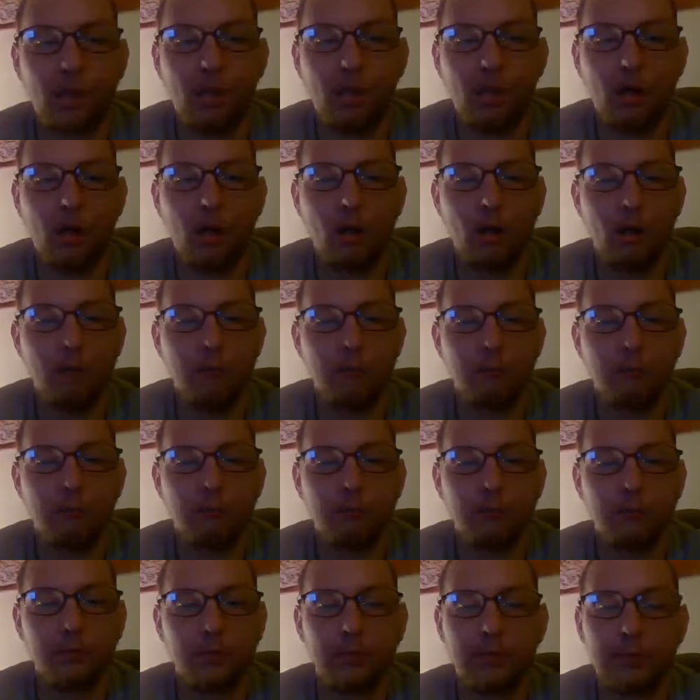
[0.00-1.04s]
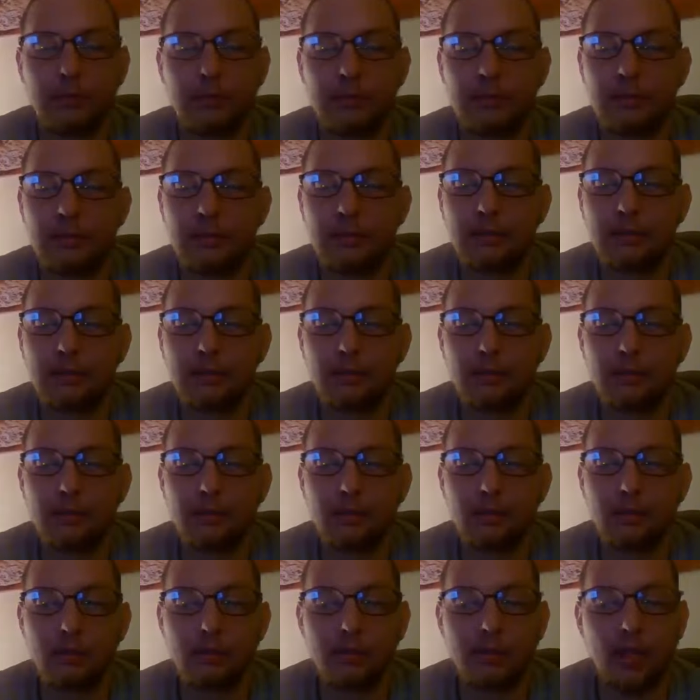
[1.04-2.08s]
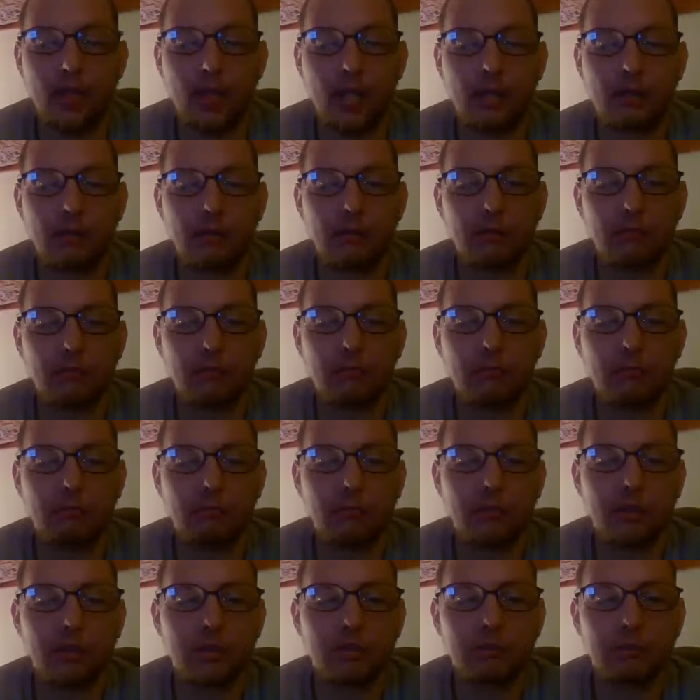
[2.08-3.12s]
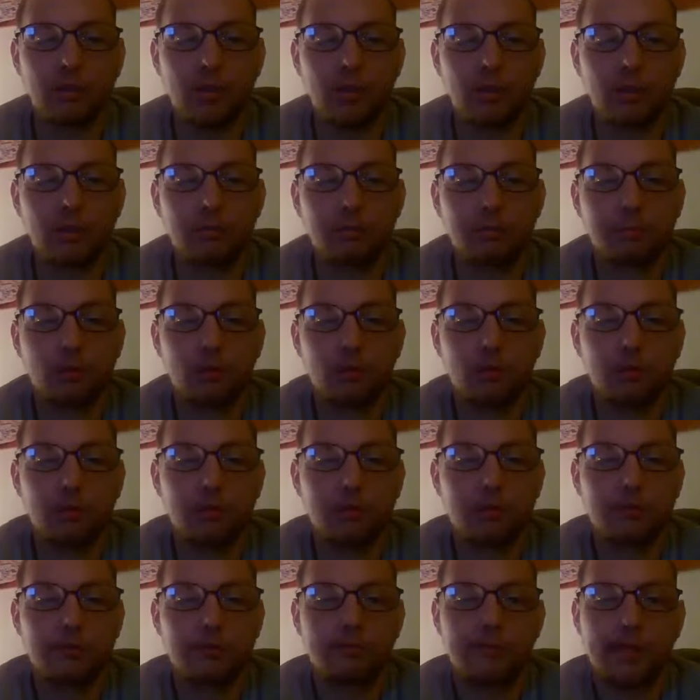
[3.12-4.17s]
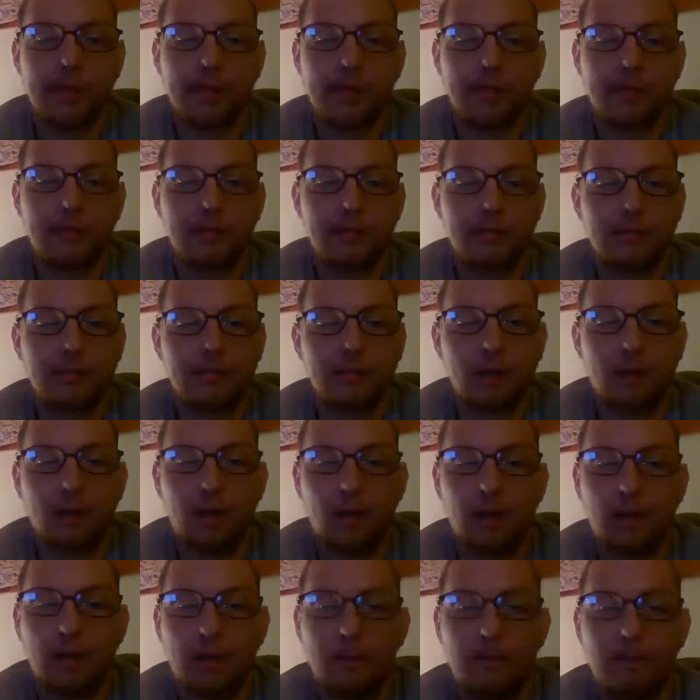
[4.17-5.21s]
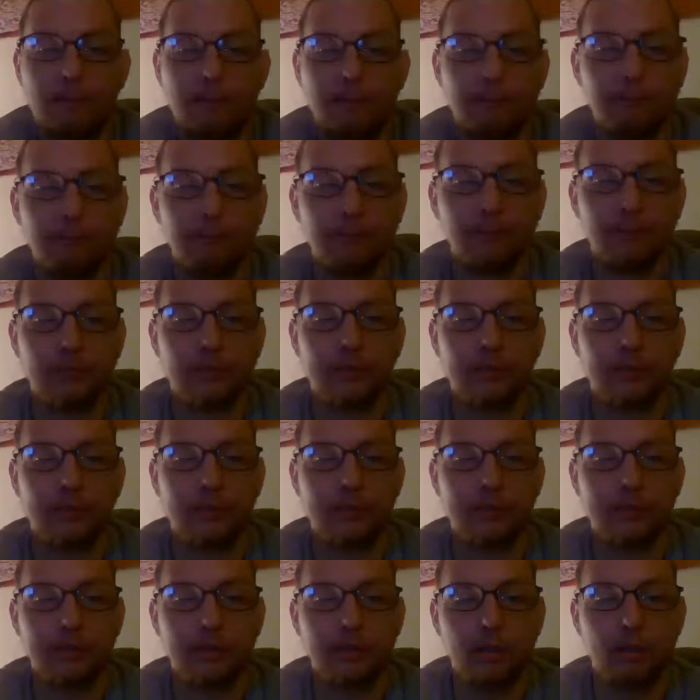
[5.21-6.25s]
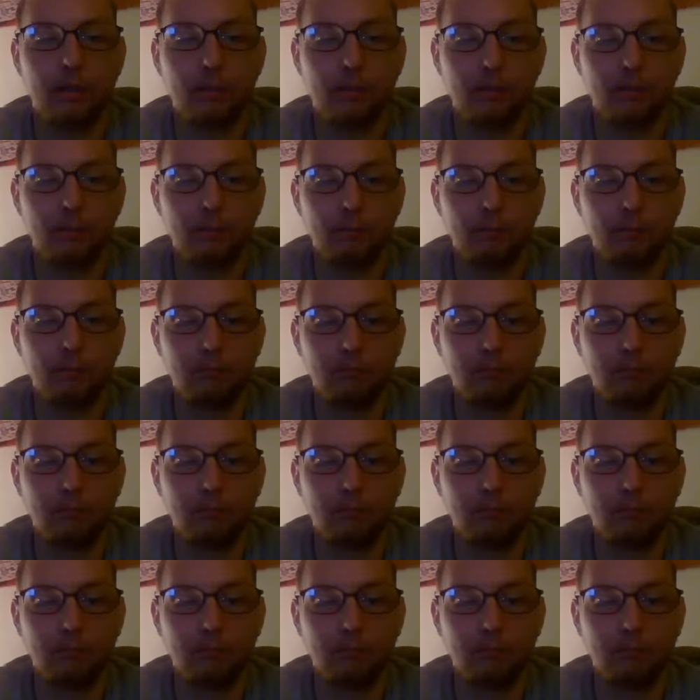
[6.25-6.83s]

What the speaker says: Um, yeah, as far as Bruins fans, you know,